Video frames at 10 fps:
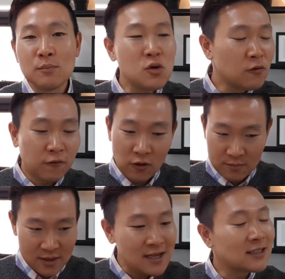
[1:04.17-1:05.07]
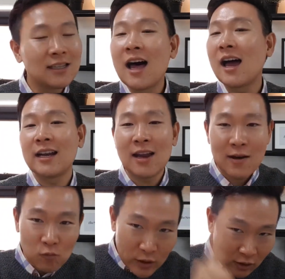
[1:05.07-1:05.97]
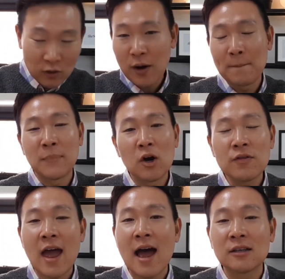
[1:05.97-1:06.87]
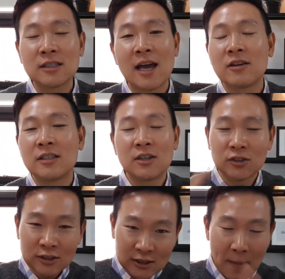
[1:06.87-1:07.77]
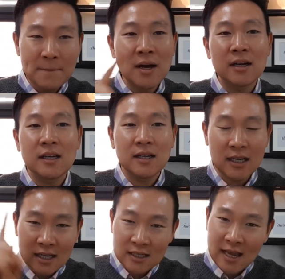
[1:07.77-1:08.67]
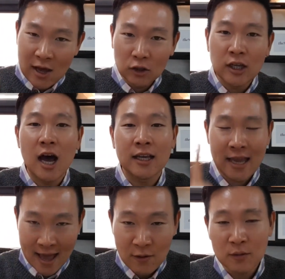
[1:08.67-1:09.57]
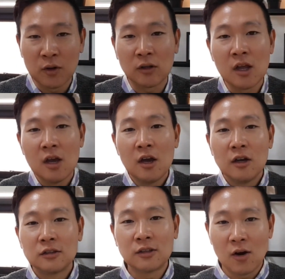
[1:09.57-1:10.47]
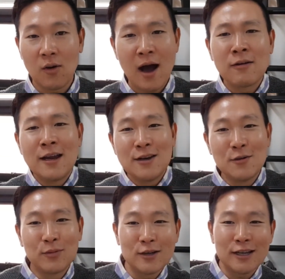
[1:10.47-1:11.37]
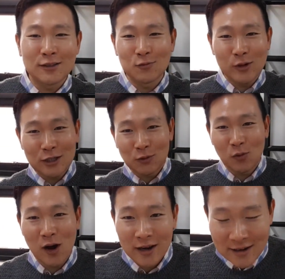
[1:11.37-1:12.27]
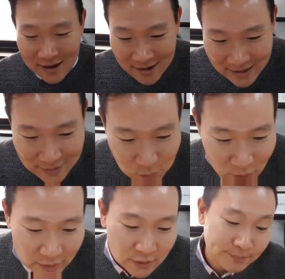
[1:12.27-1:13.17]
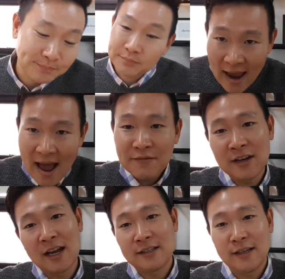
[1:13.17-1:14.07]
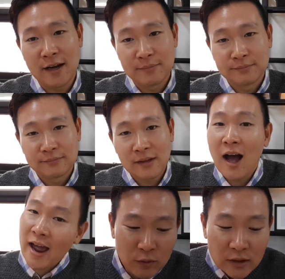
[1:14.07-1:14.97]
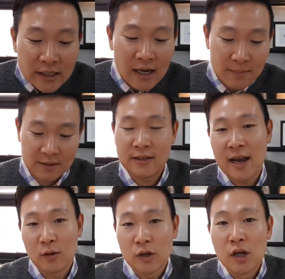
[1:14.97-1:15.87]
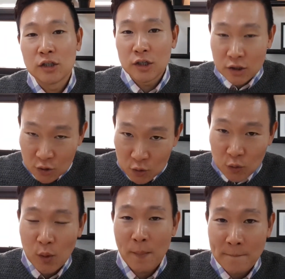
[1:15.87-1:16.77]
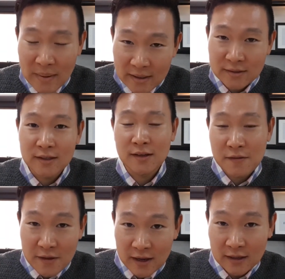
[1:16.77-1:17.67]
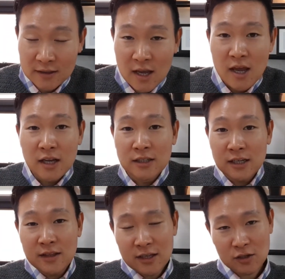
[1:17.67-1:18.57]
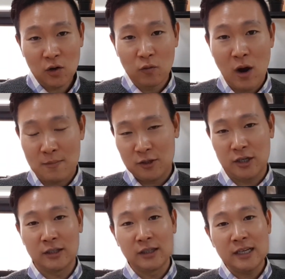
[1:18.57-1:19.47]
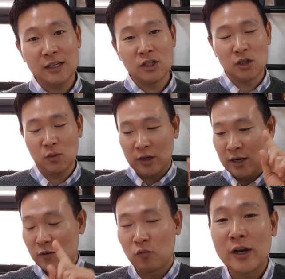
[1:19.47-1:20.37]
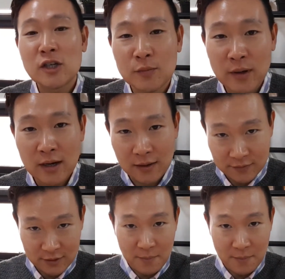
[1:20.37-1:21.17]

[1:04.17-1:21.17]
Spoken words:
to move from this line and we are gonna burn the house down until somebody is held accountable. So, how can you predict which one is which? I have an idea, and it really comes down to two basic things. Did this corruption lead to an enrichment of